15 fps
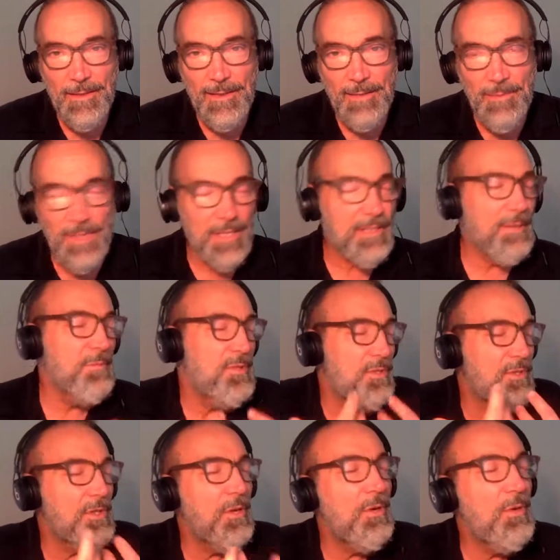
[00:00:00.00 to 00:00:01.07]
Because I'm
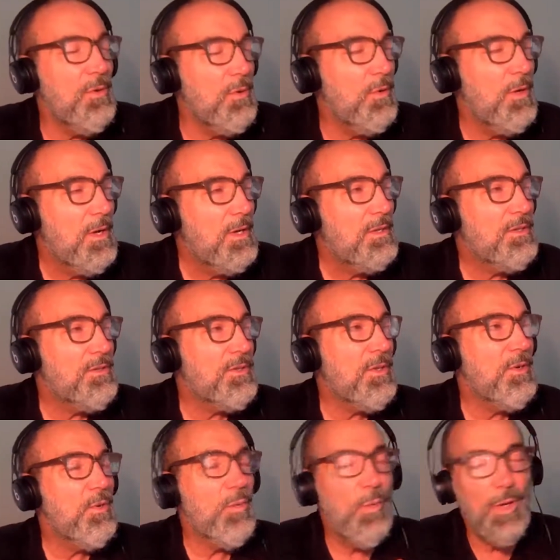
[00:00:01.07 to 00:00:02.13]
so
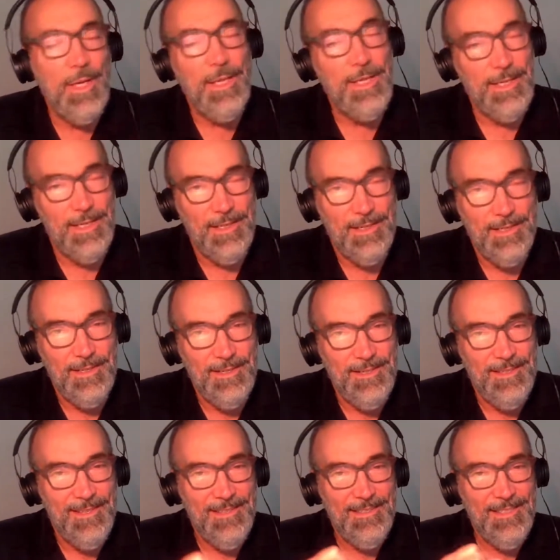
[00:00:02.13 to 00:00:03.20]
willing
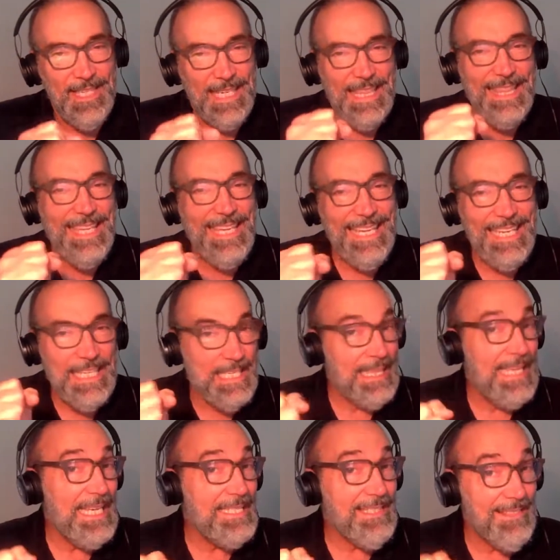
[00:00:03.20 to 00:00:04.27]
to cling
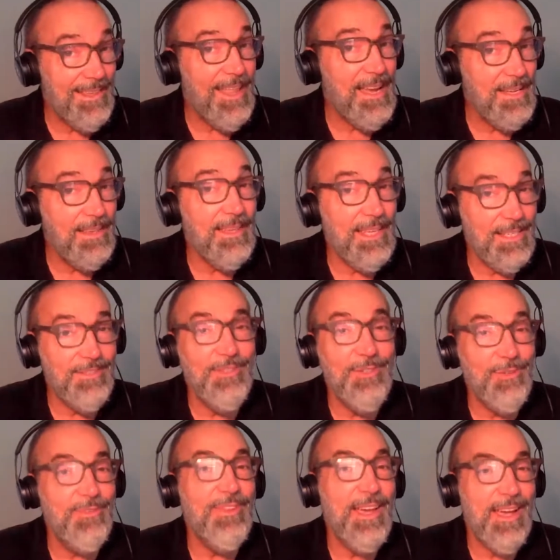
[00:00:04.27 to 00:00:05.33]
less lightly
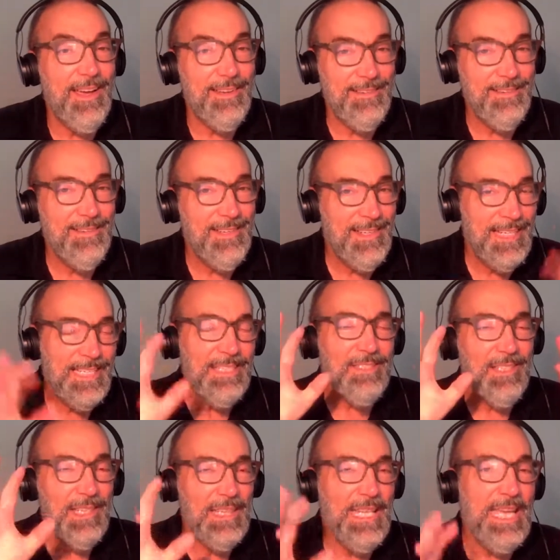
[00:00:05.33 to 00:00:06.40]
to that,
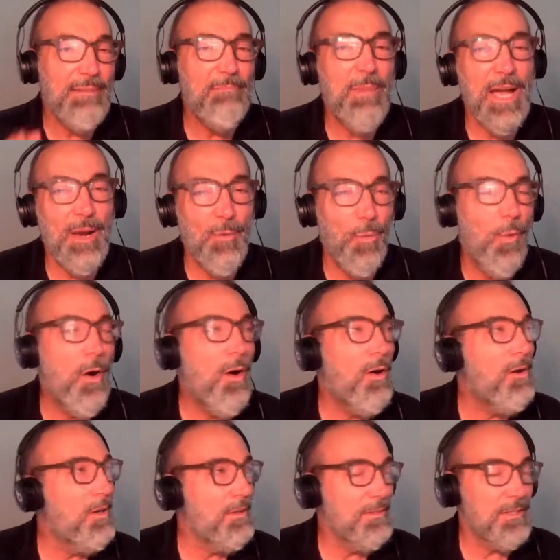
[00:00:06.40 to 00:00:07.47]
to let my
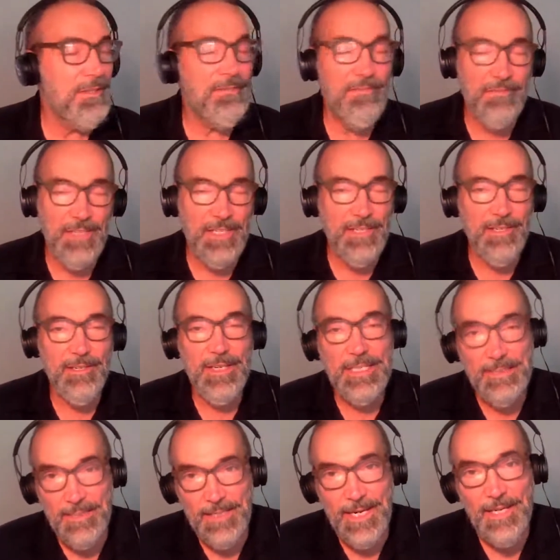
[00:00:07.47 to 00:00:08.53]
walls of fear
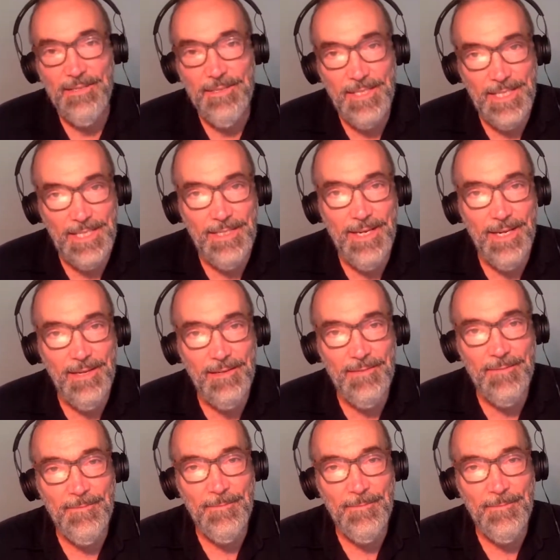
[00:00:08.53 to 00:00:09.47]
and scarcity down.